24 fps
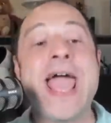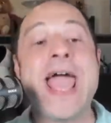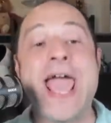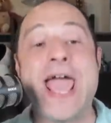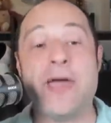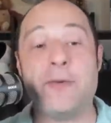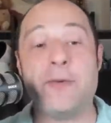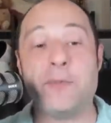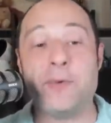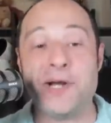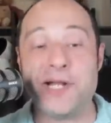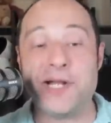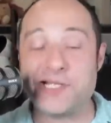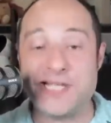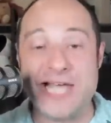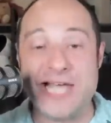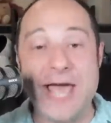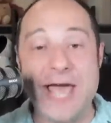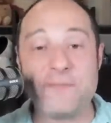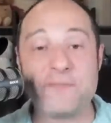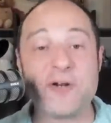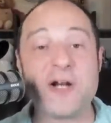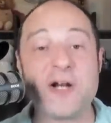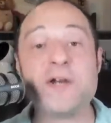and when it's
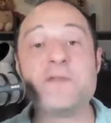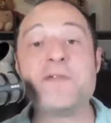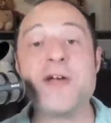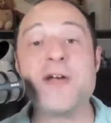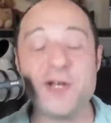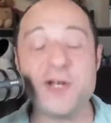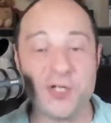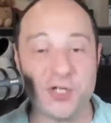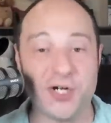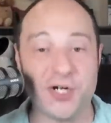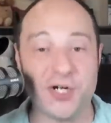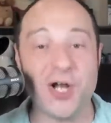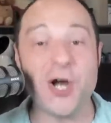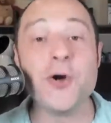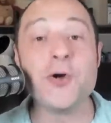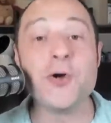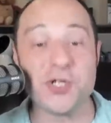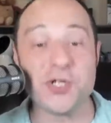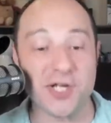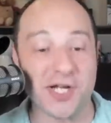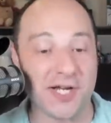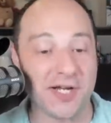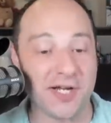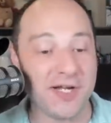time for Adventure
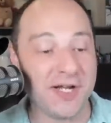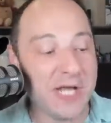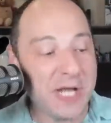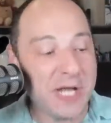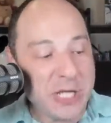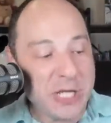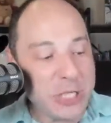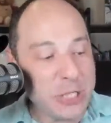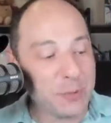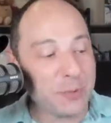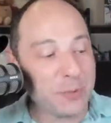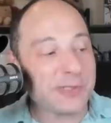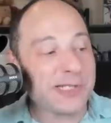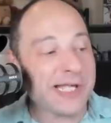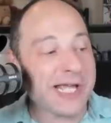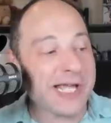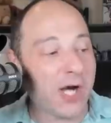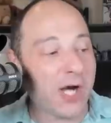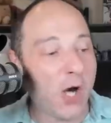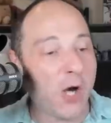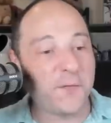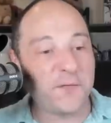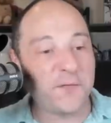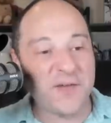Ocean, you will take
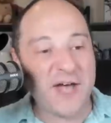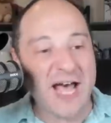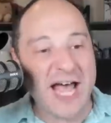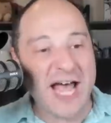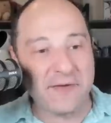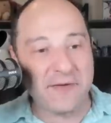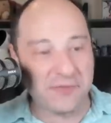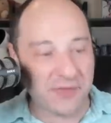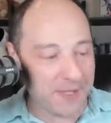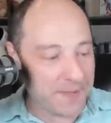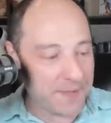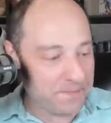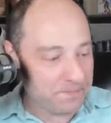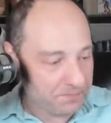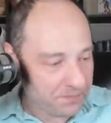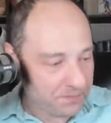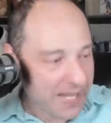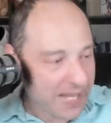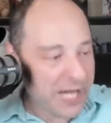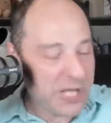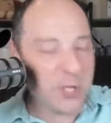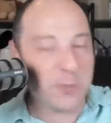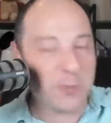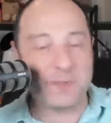all five of them,
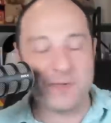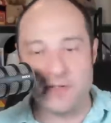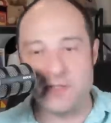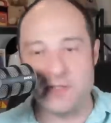and you'll